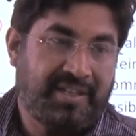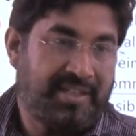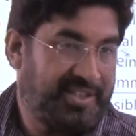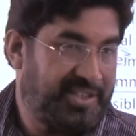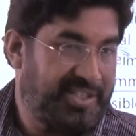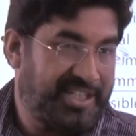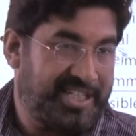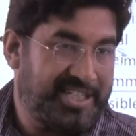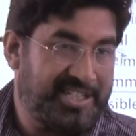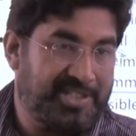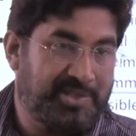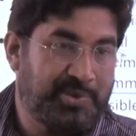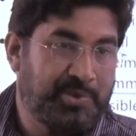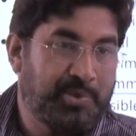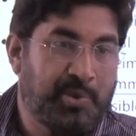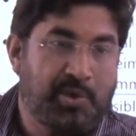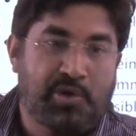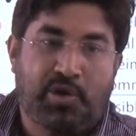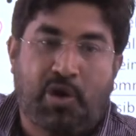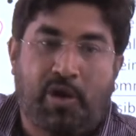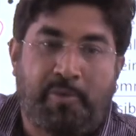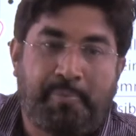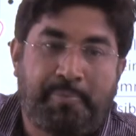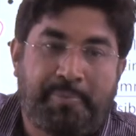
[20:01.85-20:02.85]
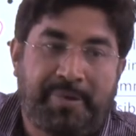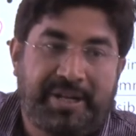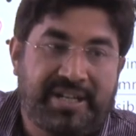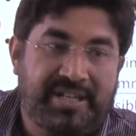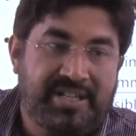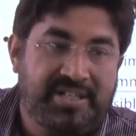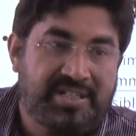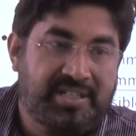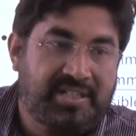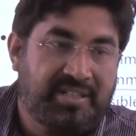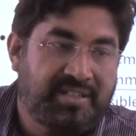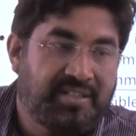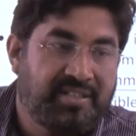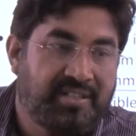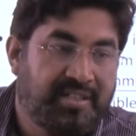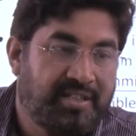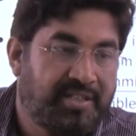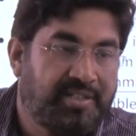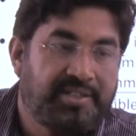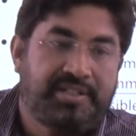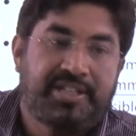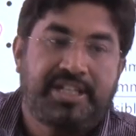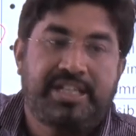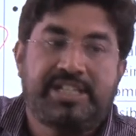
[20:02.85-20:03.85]
There is no competition,
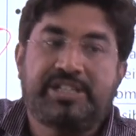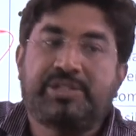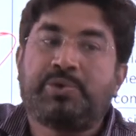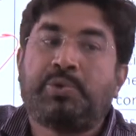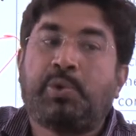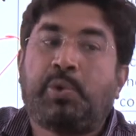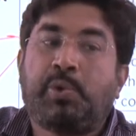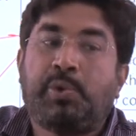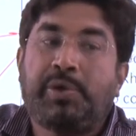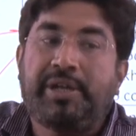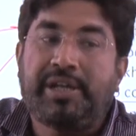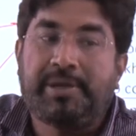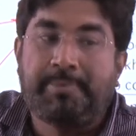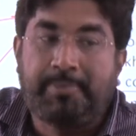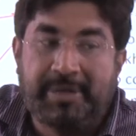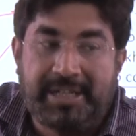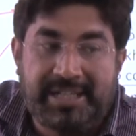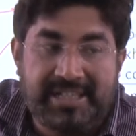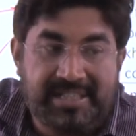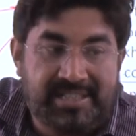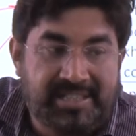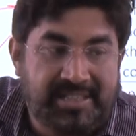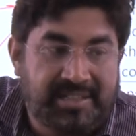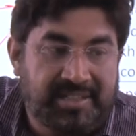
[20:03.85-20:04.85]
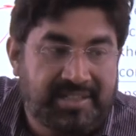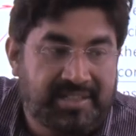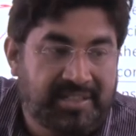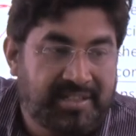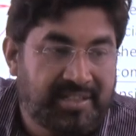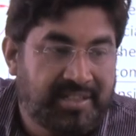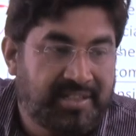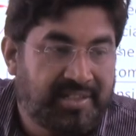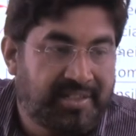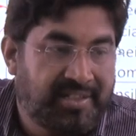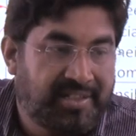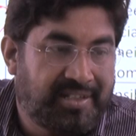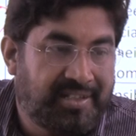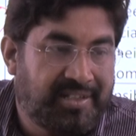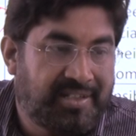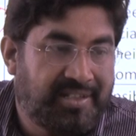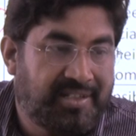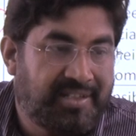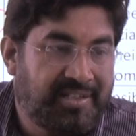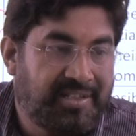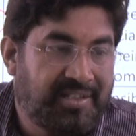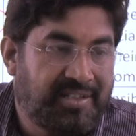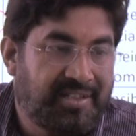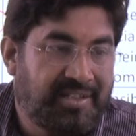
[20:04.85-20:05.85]
there is no imitation,
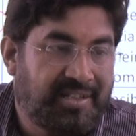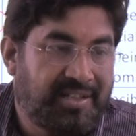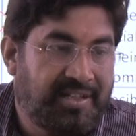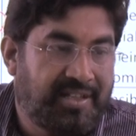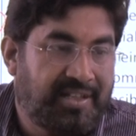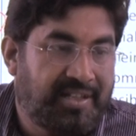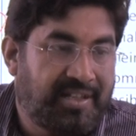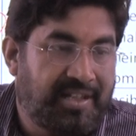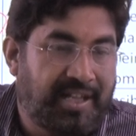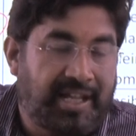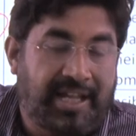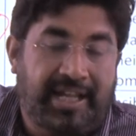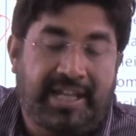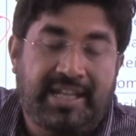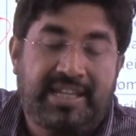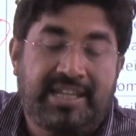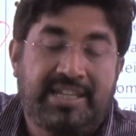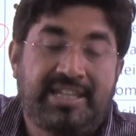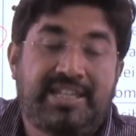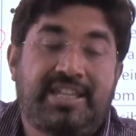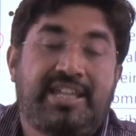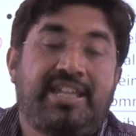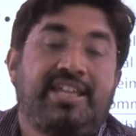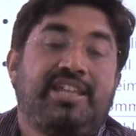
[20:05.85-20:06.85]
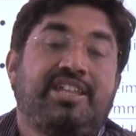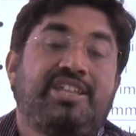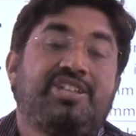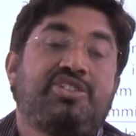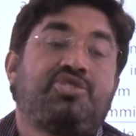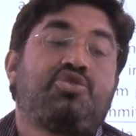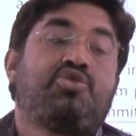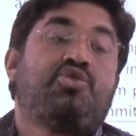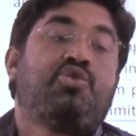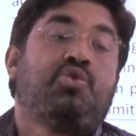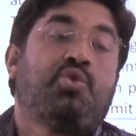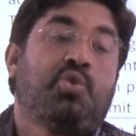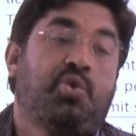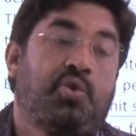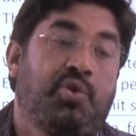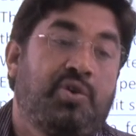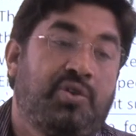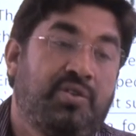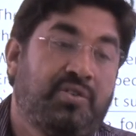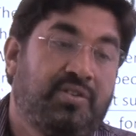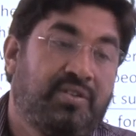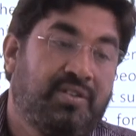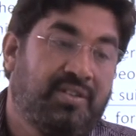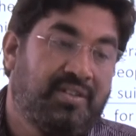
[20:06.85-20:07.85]
and there is
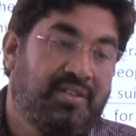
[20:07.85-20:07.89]
no